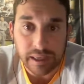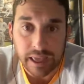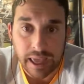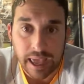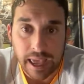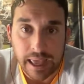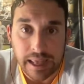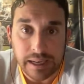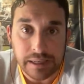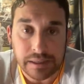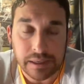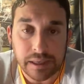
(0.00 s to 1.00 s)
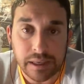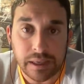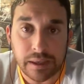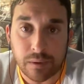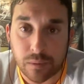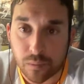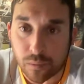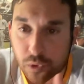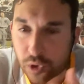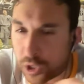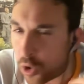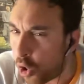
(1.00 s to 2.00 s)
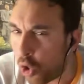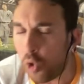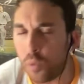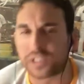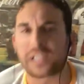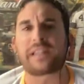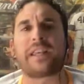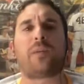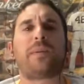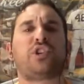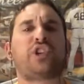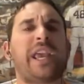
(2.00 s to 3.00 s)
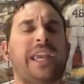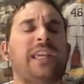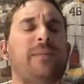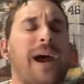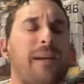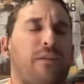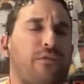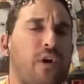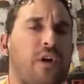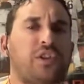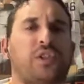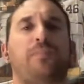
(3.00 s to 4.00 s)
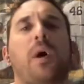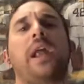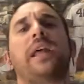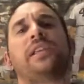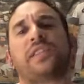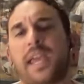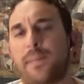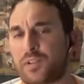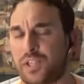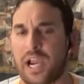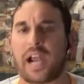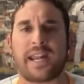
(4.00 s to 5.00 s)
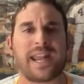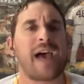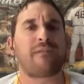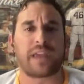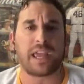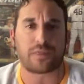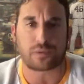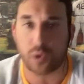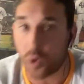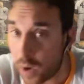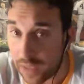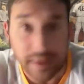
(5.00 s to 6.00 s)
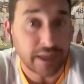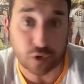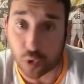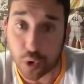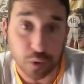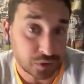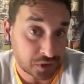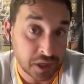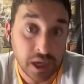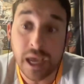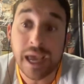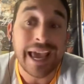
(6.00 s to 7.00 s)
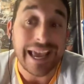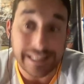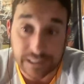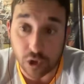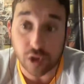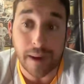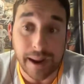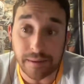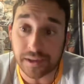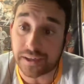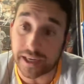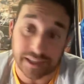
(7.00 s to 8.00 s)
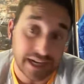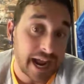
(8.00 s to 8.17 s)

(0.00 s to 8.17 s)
And Cole was a little bit shaky in the bottom of the first, but is able to kind of navigate through. And then he cruised until the bottom of the sixth.